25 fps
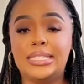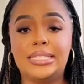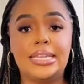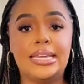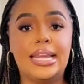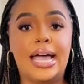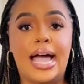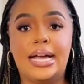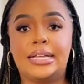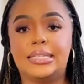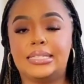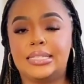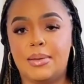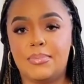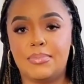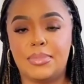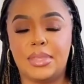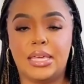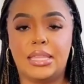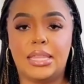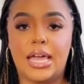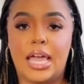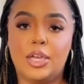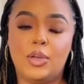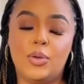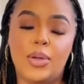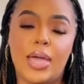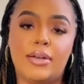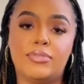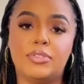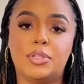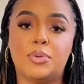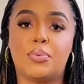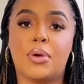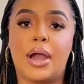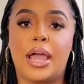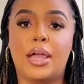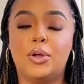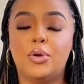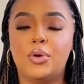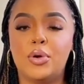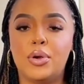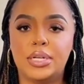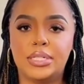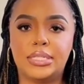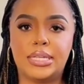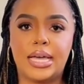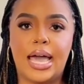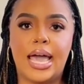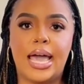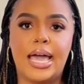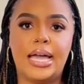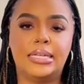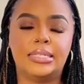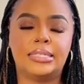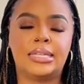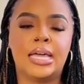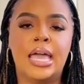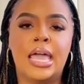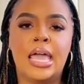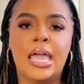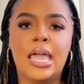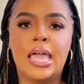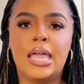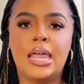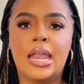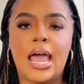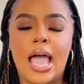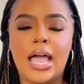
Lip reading: A love based on respect, not fear.